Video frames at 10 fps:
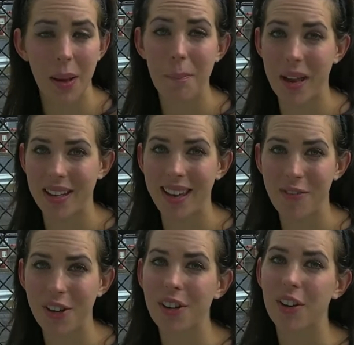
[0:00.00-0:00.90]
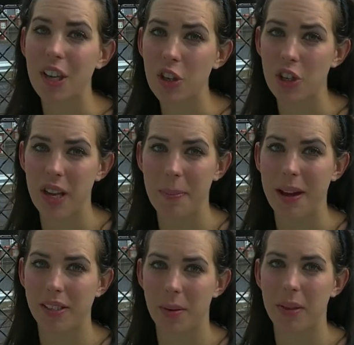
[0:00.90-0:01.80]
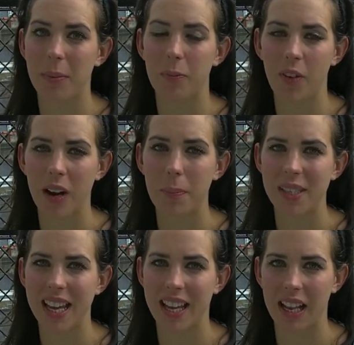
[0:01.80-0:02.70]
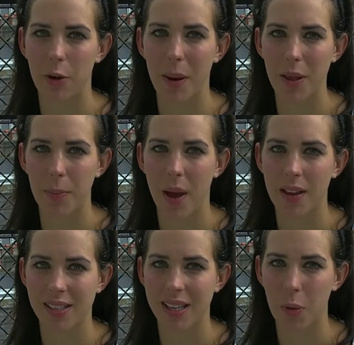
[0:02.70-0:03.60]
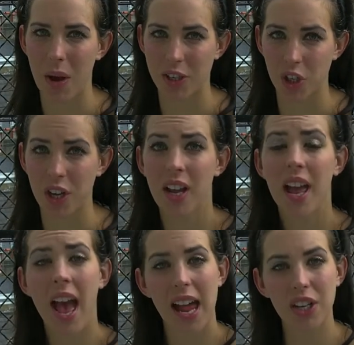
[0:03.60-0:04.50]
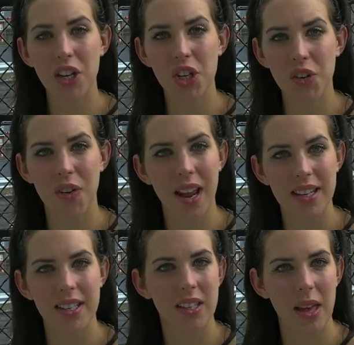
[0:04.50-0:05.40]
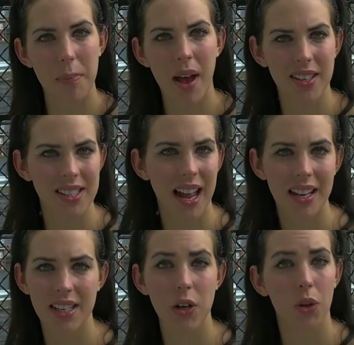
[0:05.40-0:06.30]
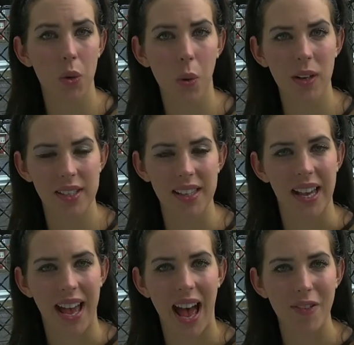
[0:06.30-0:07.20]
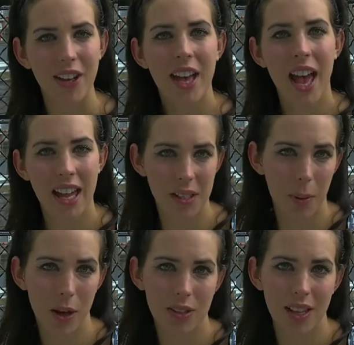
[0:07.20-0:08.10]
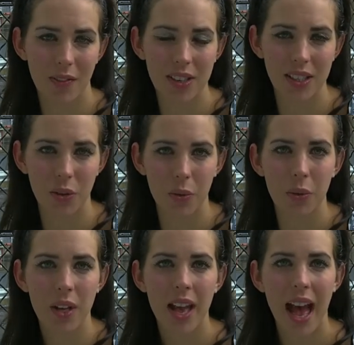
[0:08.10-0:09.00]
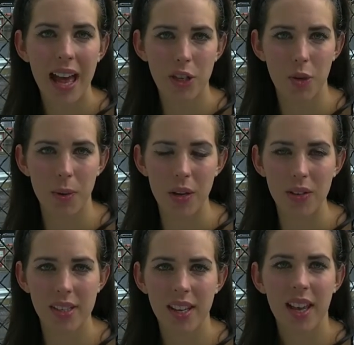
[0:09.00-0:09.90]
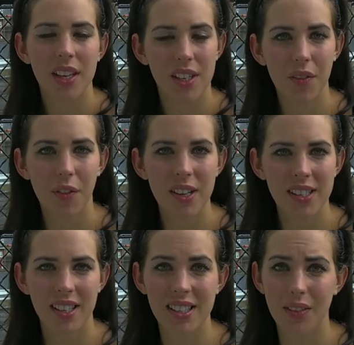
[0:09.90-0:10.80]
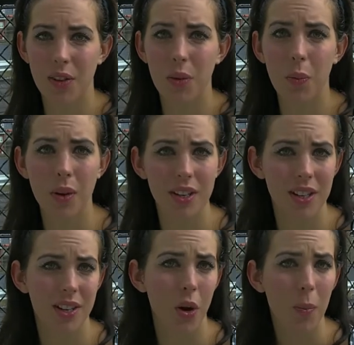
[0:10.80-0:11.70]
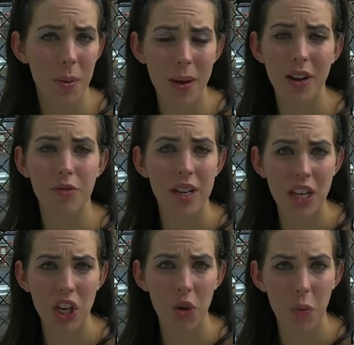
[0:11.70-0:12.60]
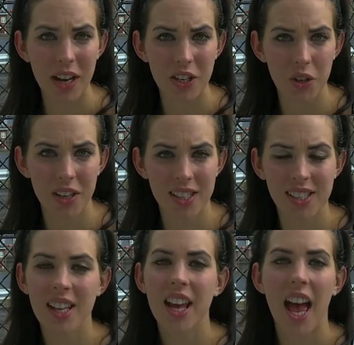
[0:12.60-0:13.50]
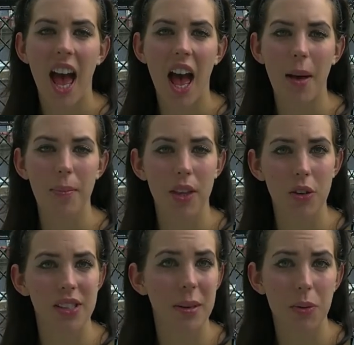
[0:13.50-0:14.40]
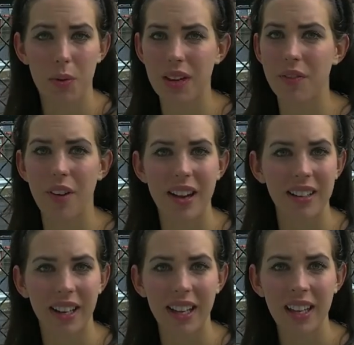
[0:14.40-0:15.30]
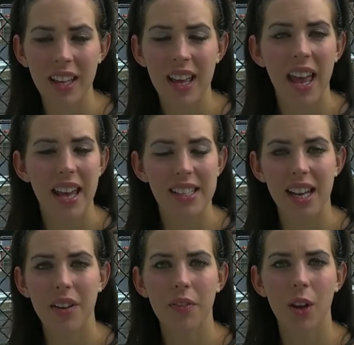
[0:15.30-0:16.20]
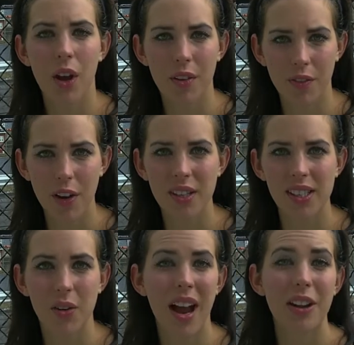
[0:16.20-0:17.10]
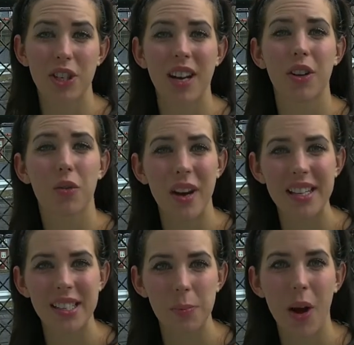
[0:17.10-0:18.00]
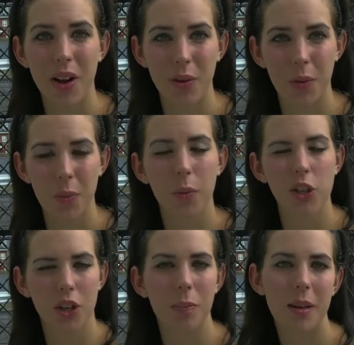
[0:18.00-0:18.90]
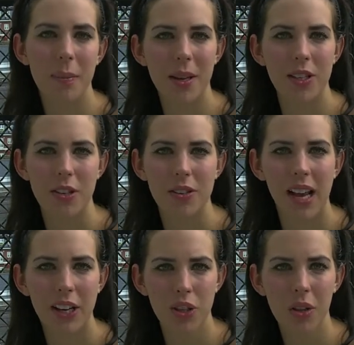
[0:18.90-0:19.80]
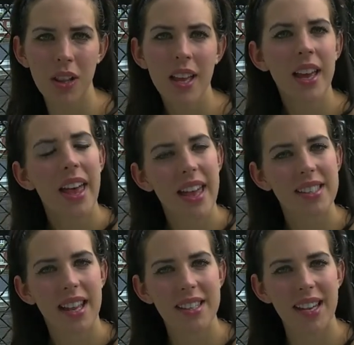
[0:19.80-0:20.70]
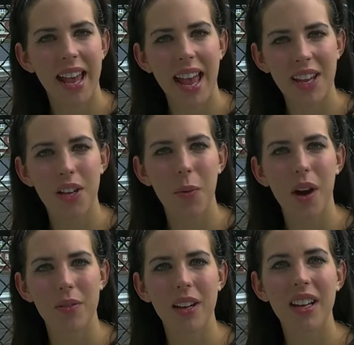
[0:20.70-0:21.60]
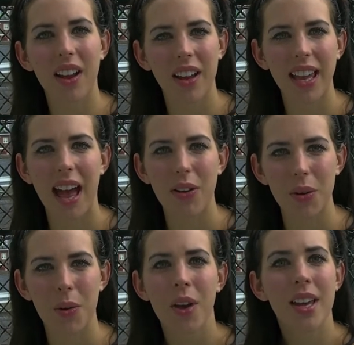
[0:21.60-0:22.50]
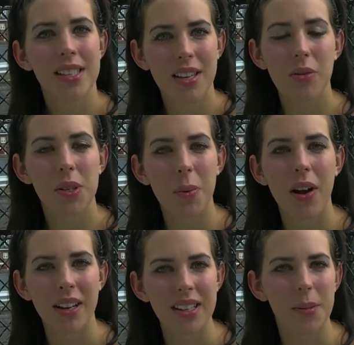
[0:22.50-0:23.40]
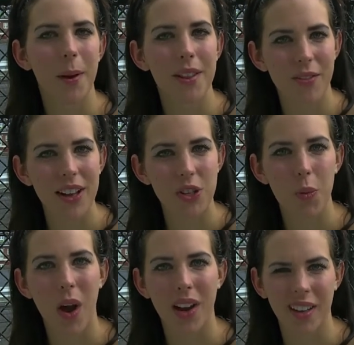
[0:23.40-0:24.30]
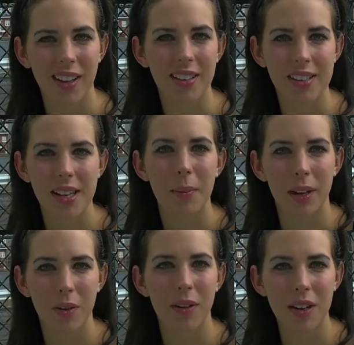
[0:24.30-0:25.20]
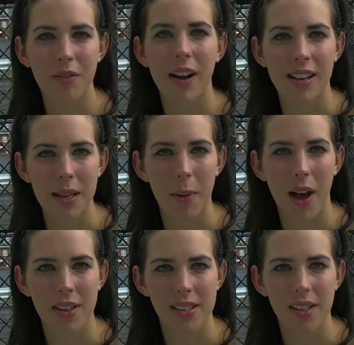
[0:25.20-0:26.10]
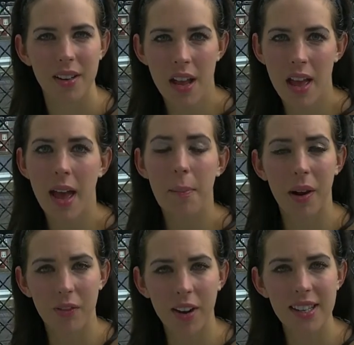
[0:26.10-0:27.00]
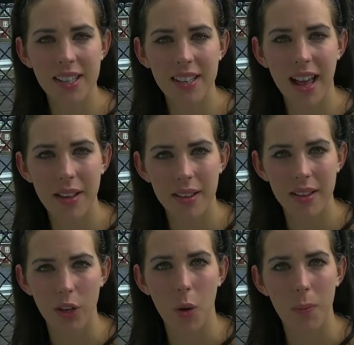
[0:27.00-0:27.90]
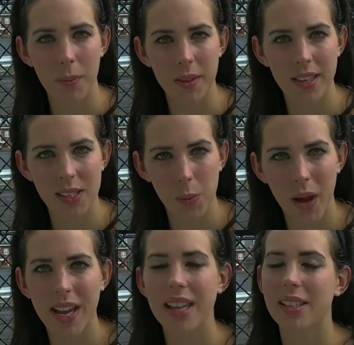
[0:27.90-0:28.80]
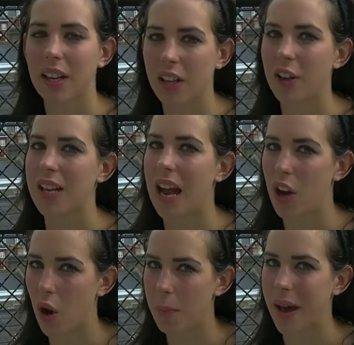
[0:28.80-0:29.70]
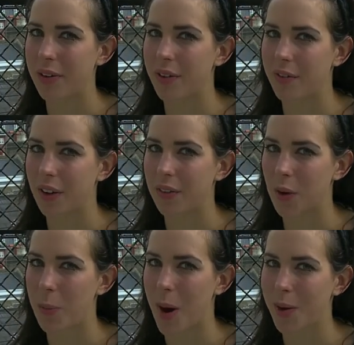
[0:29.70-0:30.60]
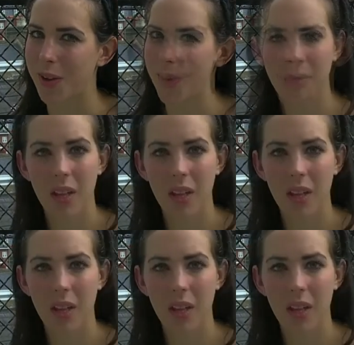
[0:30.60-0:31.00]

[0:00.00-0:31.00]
and better given are usually about something very particular about the person in question and usually related to their personality or a quality they have as opposed to their physical attributes. So for instance, if you wanted to compliment a really cute waitress who seemed really friendly, instead of kind of focusing on how she had a great smile, which could be a bit too sexual, instead say, hey, you know what, I really like how you're still smiling despite the fact you're working. You seem like a really friendly person. By phrasing the compliment this way, it's going to go down a lot better in front of your partner.